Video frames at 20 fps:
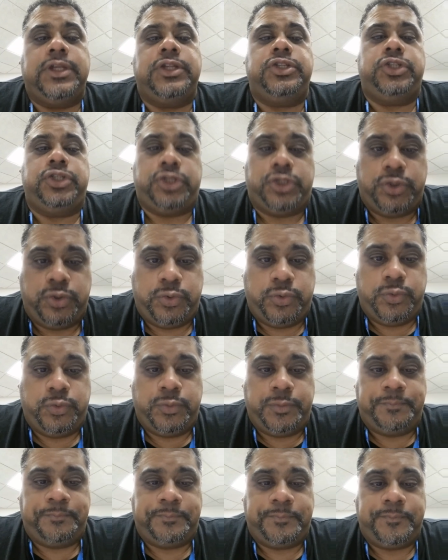2
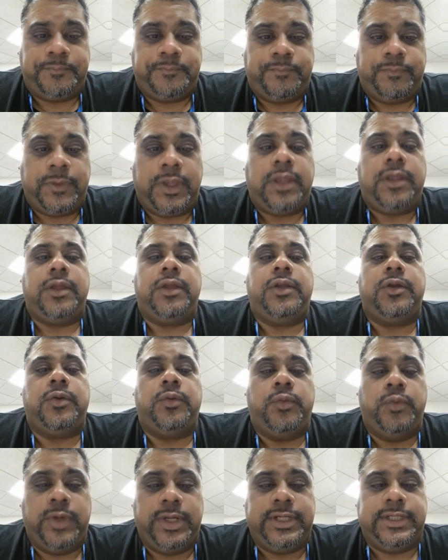
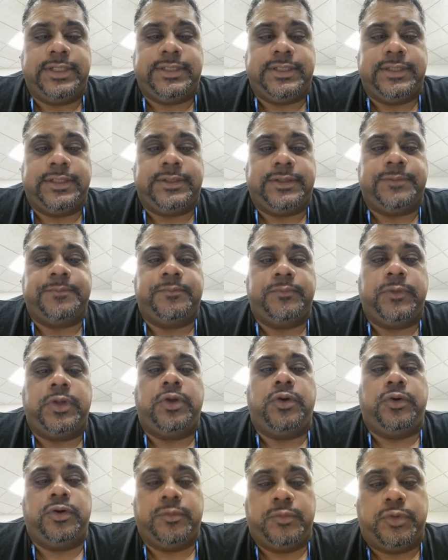witnesses
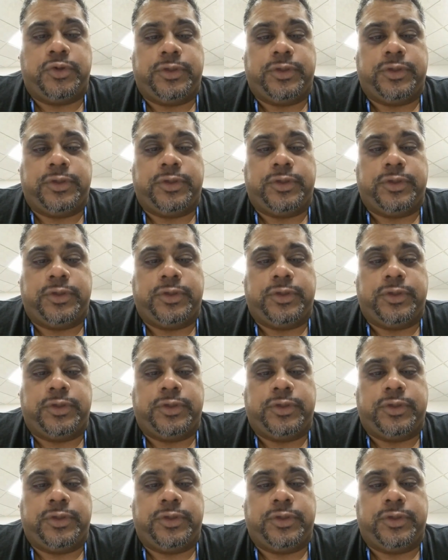or more.